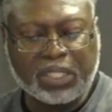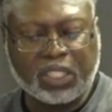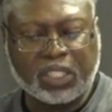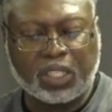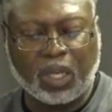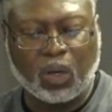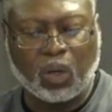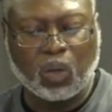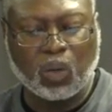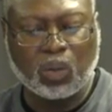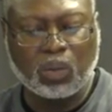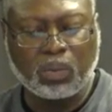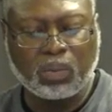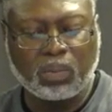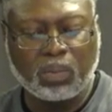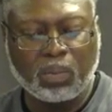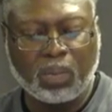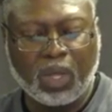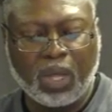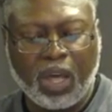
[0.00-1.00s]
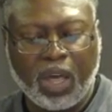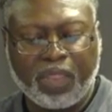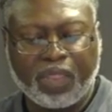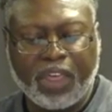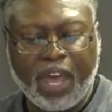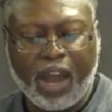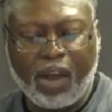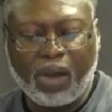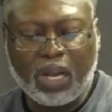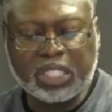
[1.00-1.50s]
soul,
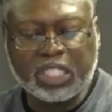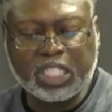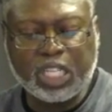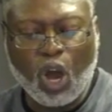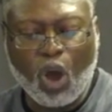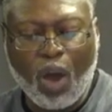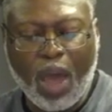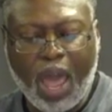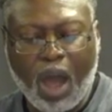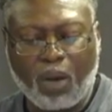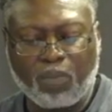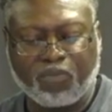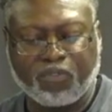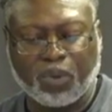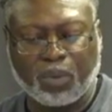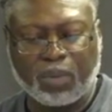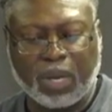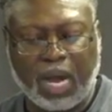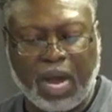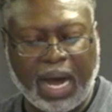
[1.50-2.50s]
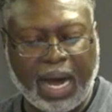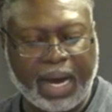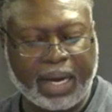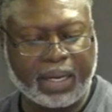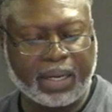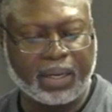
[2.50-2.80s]
there is no help from God.